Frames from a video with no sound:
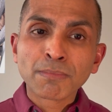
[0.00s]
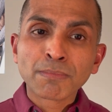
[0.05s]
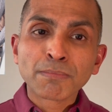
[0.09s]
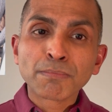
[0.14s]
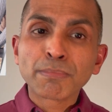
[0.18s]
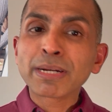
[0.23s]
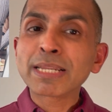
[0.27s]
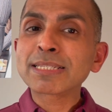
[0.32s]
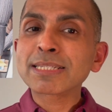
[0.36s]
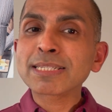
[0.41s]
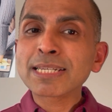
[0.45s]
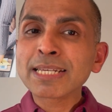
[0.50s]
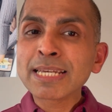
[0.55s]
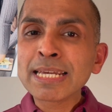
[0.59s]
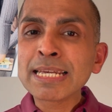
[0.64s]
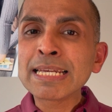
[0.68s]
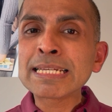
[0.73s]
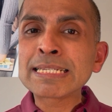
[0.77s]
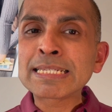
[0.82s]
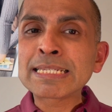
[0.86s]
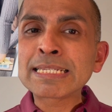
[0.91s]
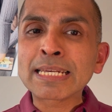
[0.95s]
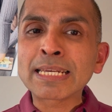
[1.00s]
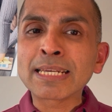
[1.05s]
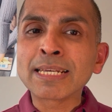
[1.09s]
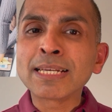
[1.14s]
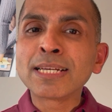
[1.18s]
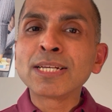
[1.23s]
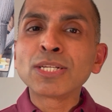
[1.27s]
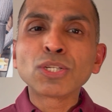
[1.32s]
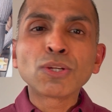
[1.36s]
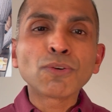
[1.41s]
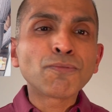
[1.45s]
But it's easy
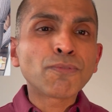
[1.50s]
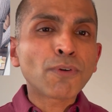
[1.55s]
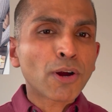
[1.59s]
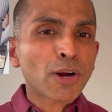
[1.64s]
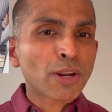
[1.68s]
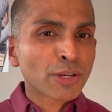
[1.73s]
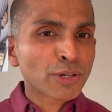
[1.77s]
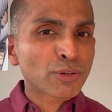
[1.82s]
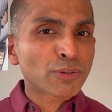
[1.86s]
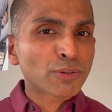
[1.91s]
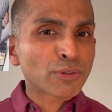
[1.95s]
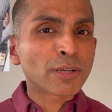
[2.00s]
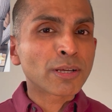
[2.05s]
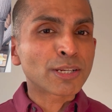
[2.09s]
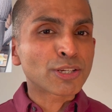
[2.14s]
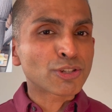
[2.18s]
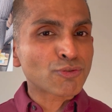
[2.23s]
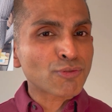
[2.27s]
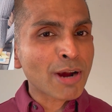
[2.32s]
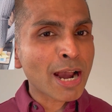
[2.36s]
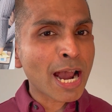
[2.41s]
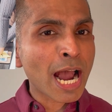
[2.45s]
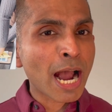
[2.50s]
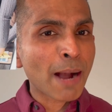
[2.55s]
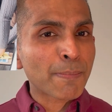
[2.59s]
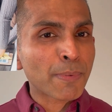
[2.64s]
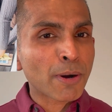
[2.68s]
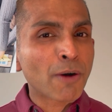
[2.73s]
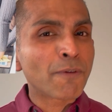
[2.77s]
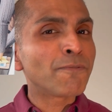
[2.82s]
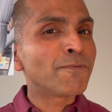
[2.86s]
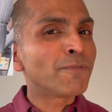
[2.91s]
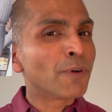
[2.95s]
to fall into the trap
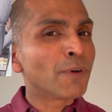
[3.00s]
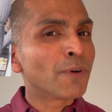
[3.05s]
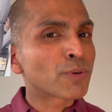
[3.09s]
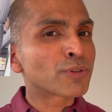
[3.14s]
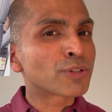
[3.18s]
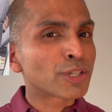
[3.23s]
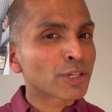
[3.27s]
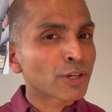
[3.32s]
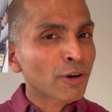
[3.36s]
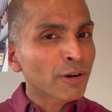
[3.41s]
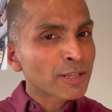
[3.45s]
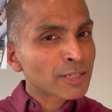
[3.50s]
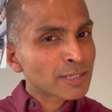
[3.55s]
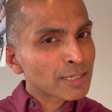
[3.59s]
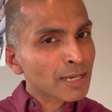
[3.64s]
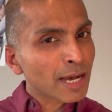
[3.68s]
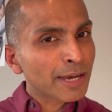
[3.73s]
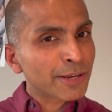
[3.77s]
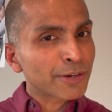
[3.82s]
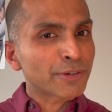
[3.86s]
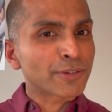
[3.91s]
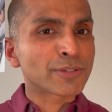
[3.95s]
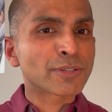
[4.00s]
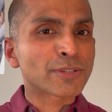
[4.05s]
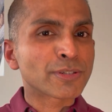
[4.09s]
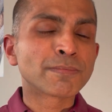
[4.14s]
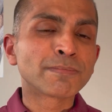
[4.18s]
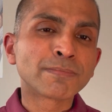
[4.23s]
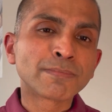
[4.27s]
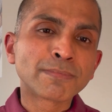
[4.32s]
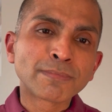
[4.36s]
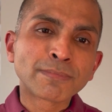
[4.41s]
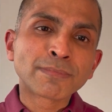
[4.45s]
of focusing on insiders.
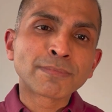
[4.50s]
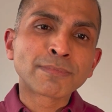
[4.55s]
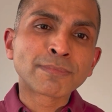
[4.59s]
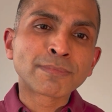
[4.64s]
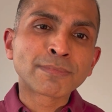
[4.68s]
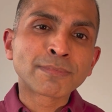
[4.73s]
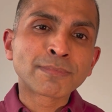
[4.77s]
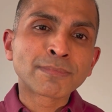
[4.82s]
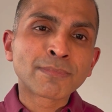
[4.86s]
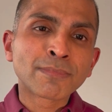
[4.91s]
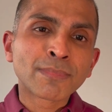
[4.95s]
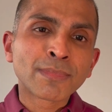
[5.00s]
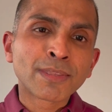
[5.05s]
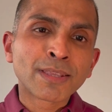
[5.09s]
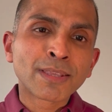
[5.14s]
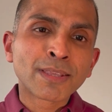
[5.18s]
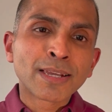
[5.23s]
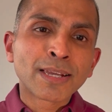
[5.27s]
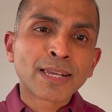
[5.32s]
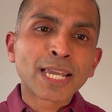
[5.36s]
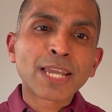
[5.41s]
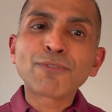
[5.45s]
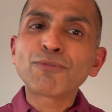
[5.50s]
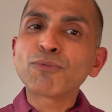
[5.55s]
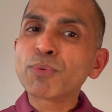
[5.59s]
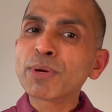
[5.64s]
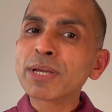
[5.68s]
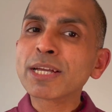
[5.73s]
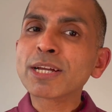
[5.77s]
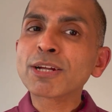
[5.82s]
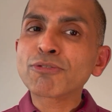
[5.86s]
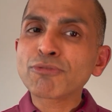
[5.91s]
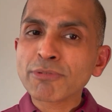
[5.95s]
If
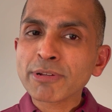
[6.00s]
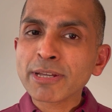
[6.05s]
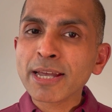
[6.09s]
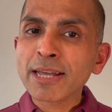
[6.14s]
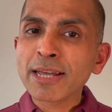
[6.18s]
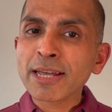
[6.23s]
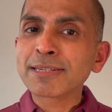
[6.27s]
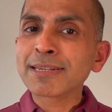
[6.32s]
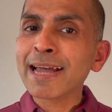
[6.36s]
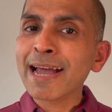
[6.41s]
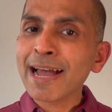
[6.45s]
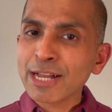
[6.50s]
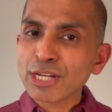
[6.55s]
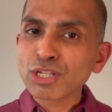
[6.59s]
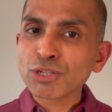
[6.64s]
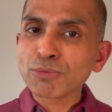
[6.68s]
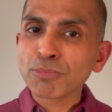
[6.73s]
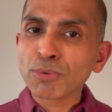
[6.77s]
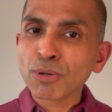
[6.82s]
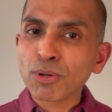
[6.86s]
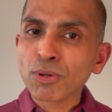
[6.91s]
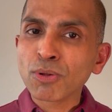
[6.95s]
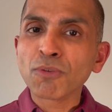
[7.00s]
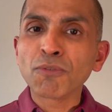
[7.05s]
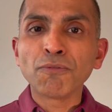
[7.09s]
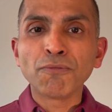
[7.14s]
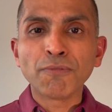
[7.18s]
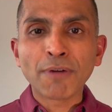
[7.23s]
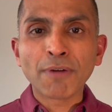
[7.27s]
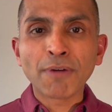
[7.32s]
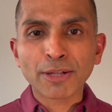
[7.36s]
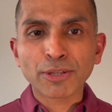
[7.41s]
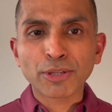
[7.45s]
we create tangible
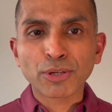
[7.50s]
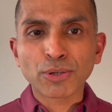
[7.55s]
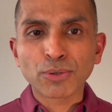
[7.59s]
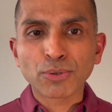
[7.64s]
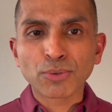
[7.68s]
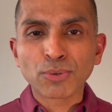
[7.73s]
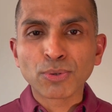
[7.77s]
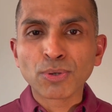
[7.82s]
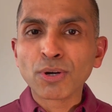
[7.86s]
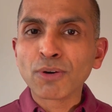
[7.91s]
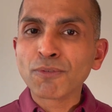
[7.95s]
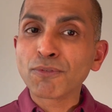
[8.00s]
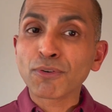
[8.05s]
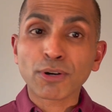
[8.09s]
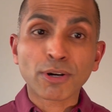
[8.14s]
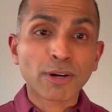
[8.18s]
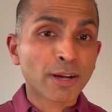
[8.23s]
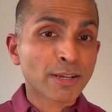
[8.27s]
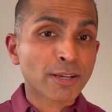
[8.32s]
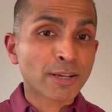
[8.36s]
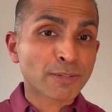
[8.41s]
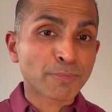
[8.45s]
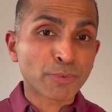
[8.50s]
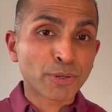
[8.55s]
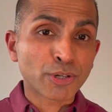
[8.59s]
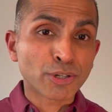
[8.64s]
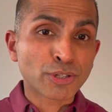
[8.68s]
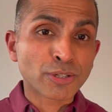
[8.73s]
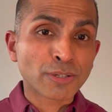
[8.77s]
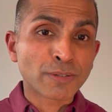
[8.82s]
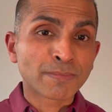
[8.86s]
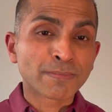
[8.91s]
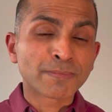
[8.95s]
value for
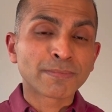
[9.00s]
customers,